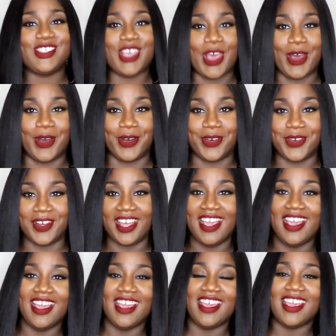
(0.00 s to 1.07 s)
so
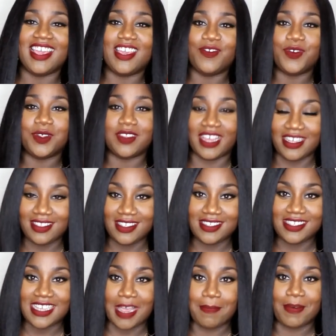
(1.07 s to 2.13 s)
if you like
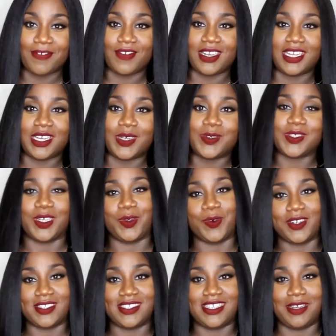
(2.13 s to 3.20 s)
these type of videos and
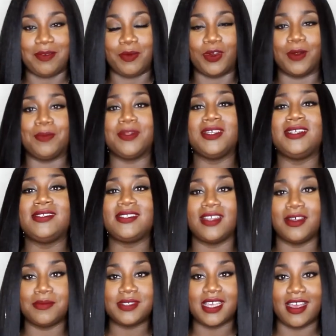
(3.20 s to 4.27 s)
you want to see more please
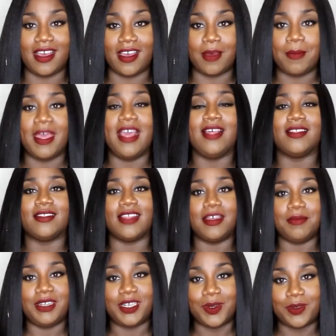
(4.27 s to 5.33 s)
thumbs up
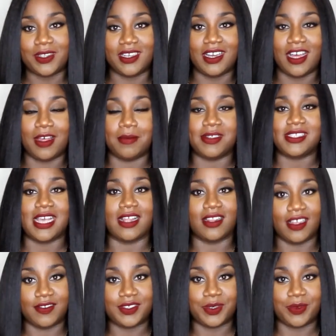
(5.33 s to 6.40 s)
let me know in the comments I
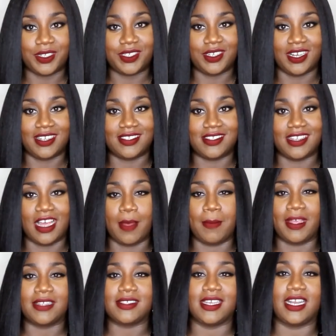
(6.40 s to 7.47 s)
love to read you guys
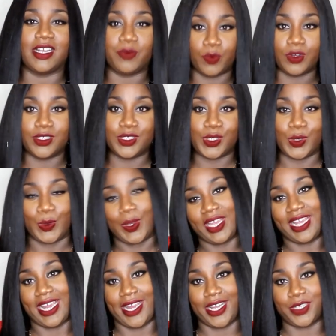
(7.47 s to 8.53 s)
comments and I want to
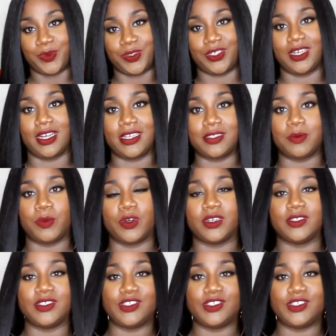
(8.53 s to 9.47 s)
engage with you guys more